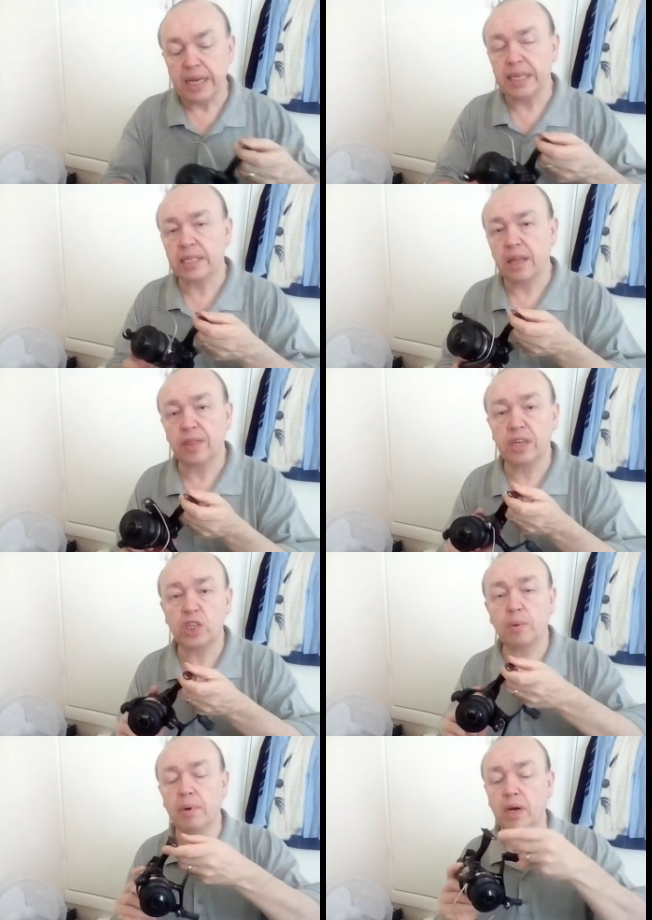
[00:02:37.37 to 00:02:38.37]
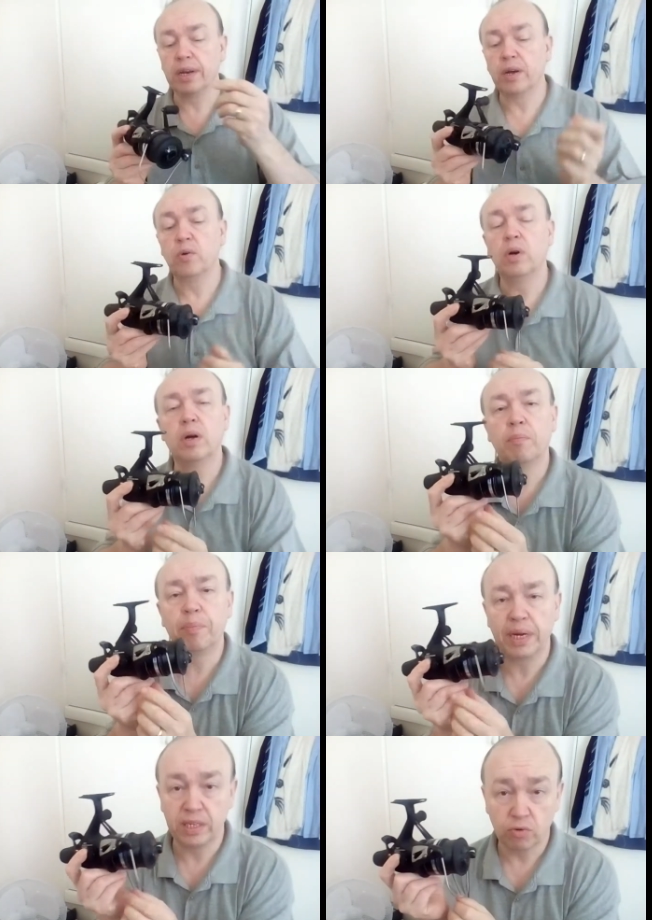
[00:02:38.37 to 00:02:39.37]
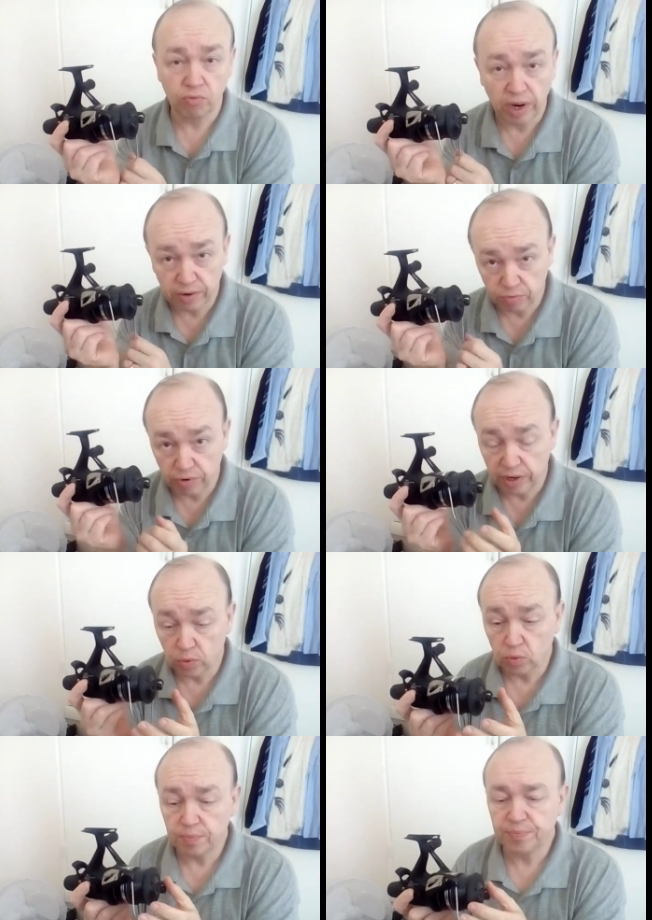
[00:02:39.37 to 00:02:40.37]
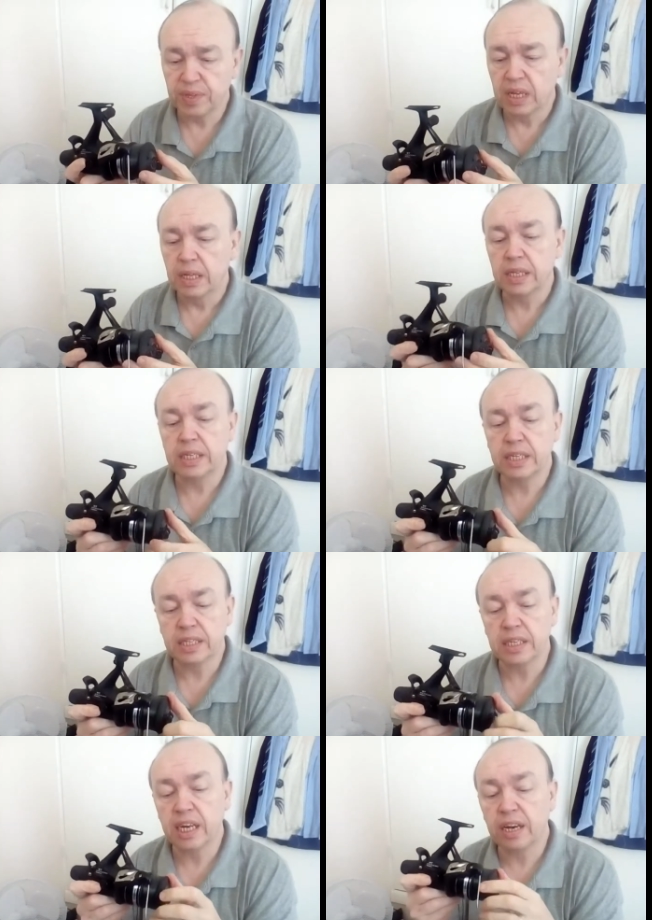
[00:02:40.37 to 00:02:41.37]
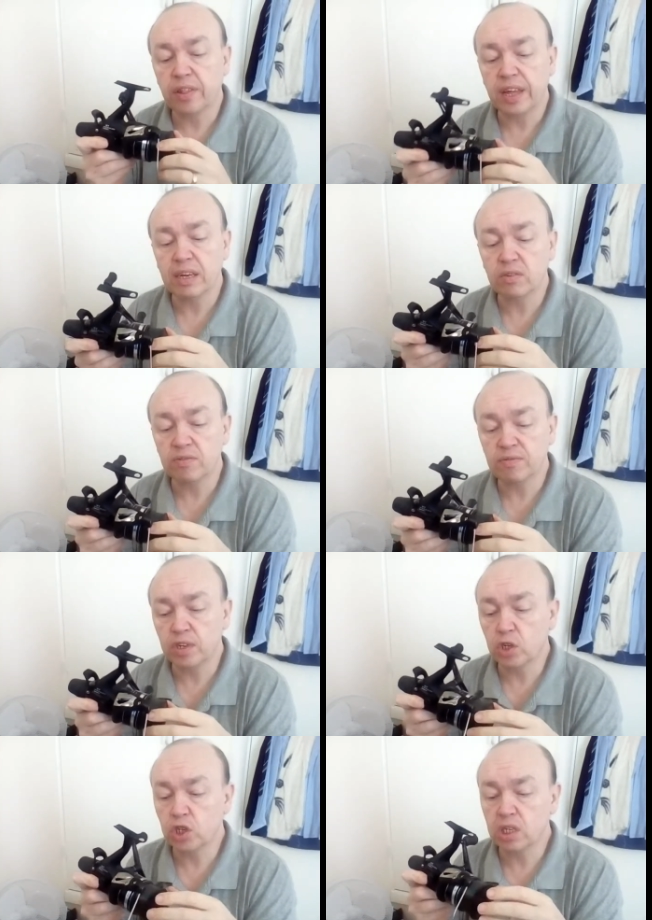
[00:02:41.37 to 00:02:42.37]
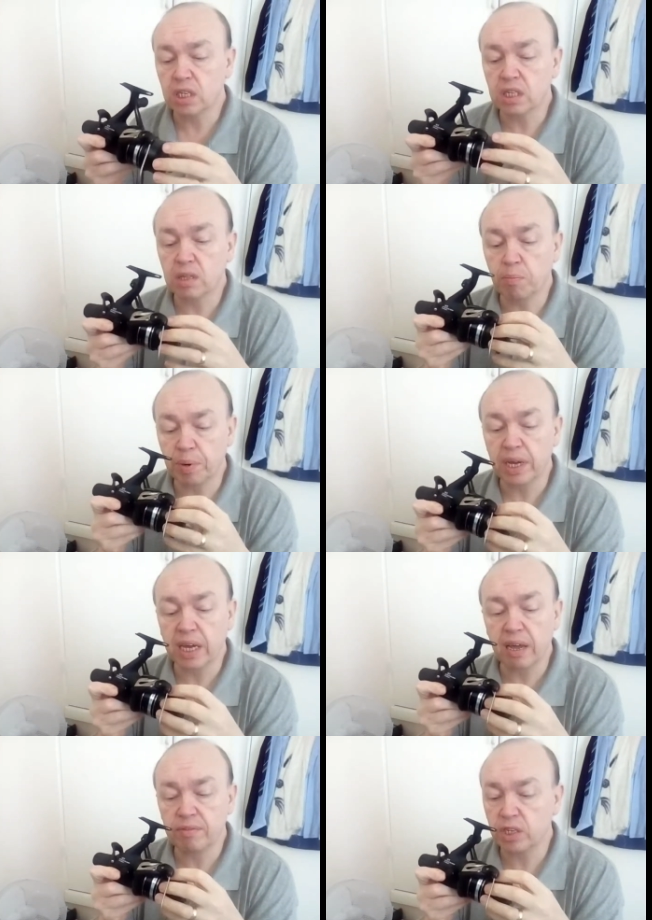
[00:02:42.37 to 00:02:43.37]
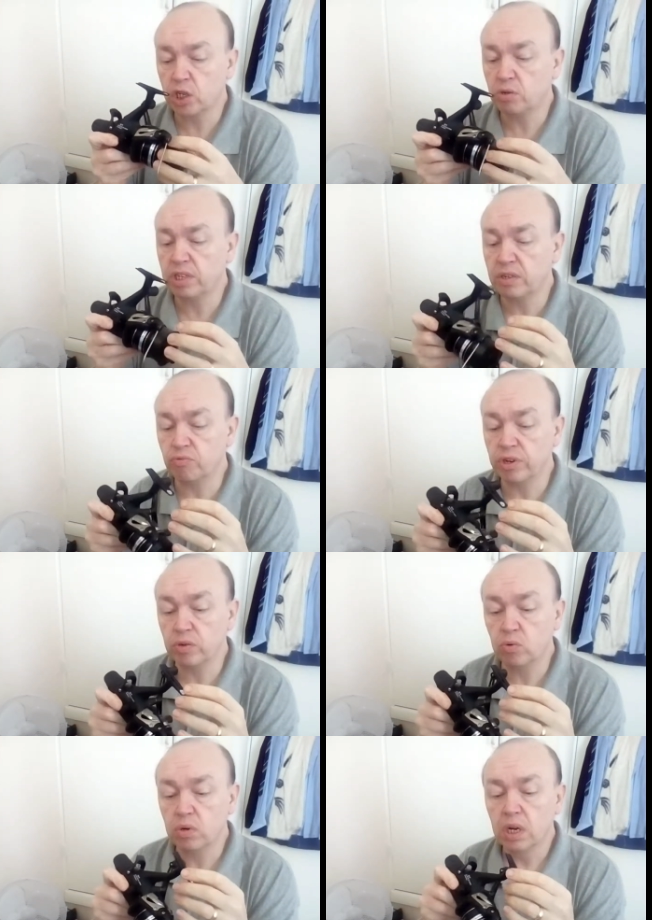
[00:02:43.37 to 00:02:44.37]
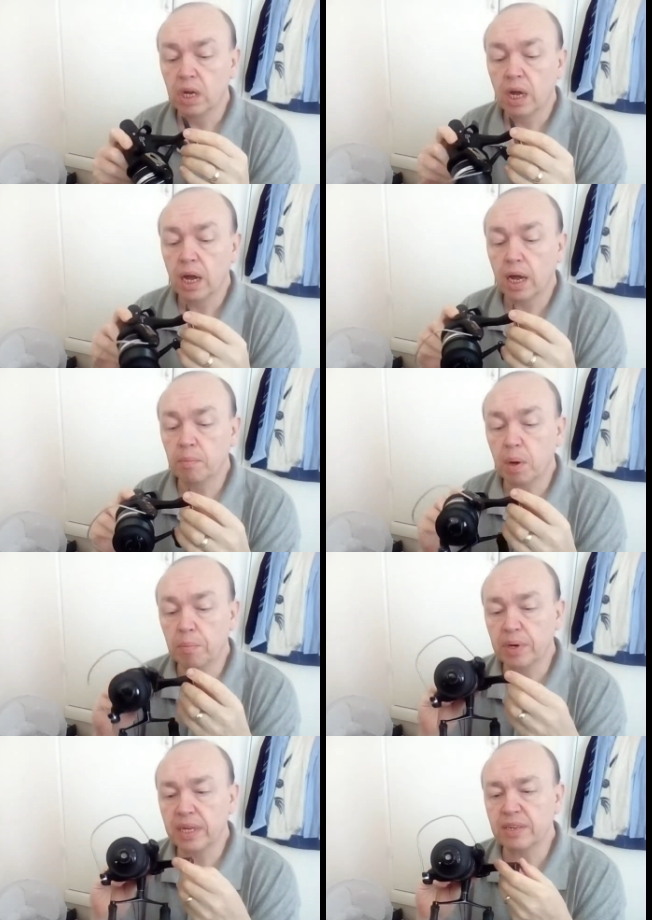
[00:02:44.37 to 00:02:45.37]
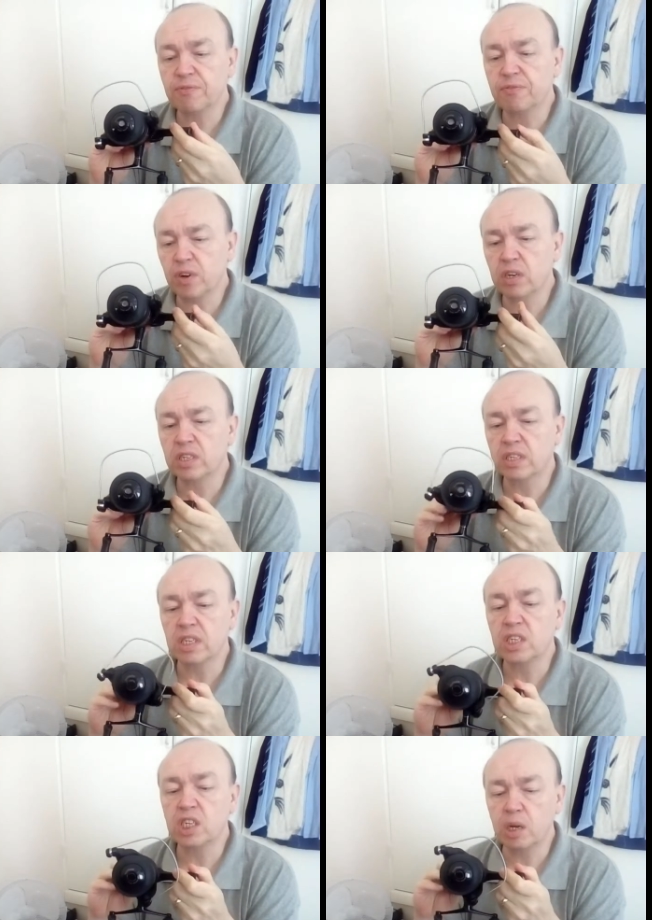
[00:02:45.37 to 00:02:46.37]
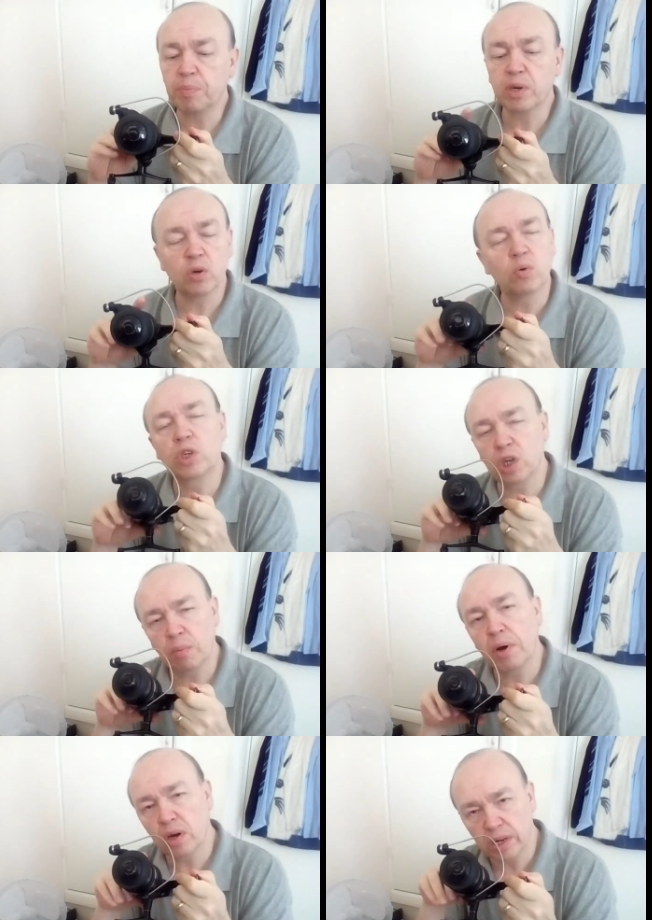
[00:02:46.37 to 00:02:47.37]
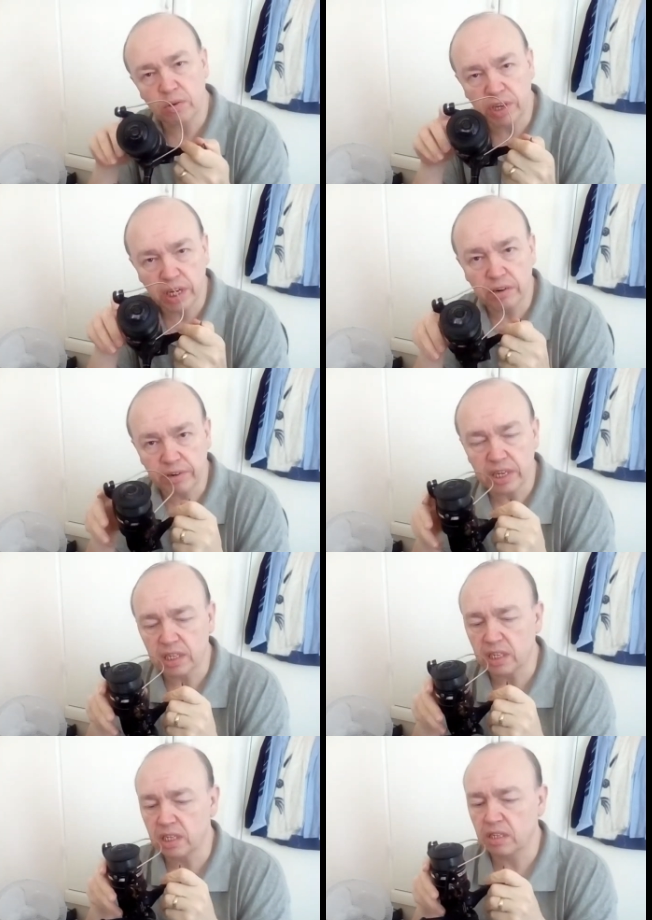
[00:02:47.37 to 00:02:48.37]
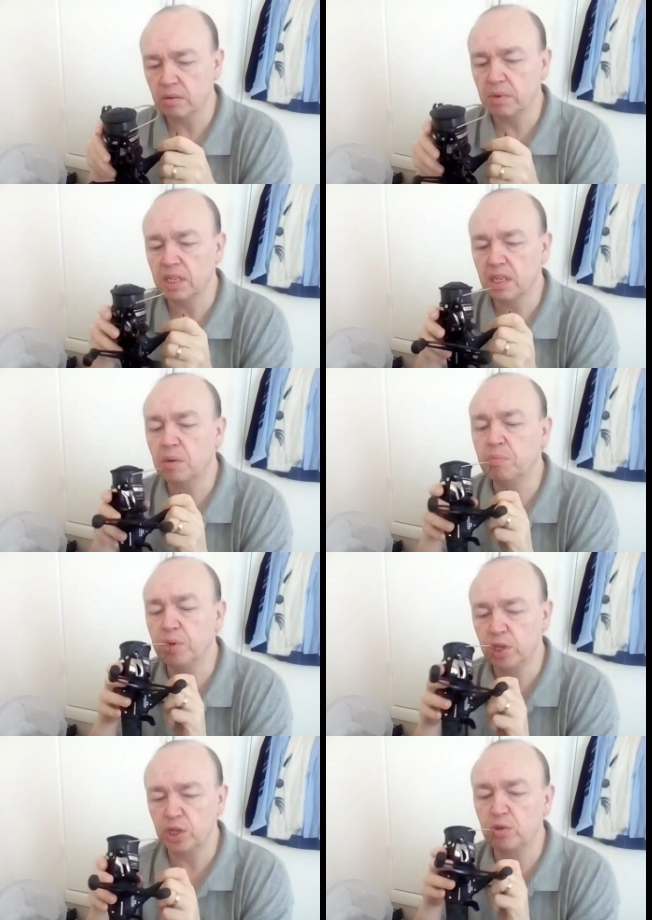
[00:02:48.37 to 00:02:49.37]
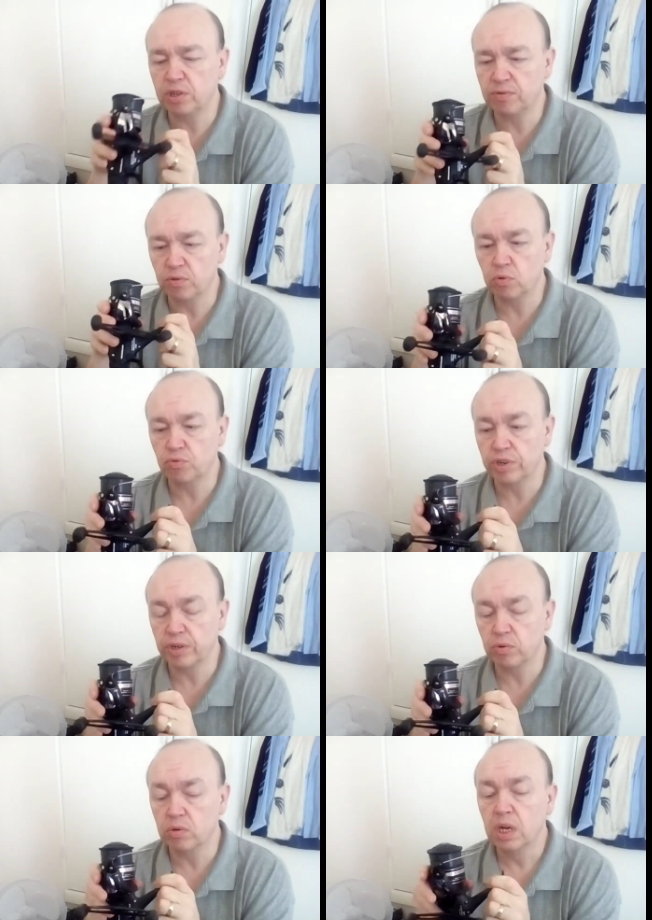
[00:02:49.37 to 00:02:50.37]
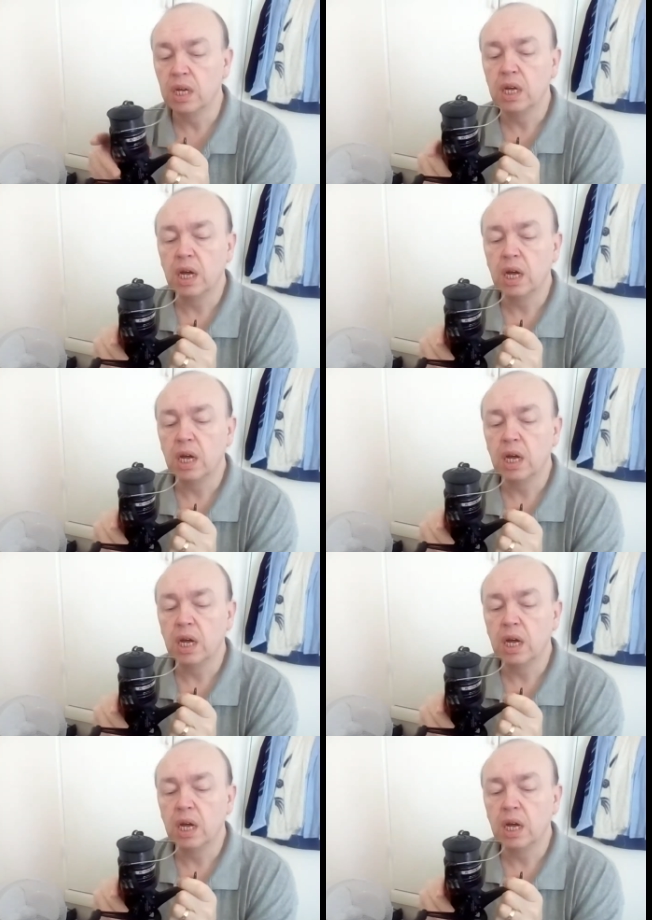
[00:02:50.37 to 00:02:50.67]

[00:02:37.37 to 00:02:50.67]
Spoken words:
is the Shimano Baitrunner reel. This is the 10,000 version. It's the big heavy duty reel, but it follows the typical Shimano gearing system. It's a beautiful reel.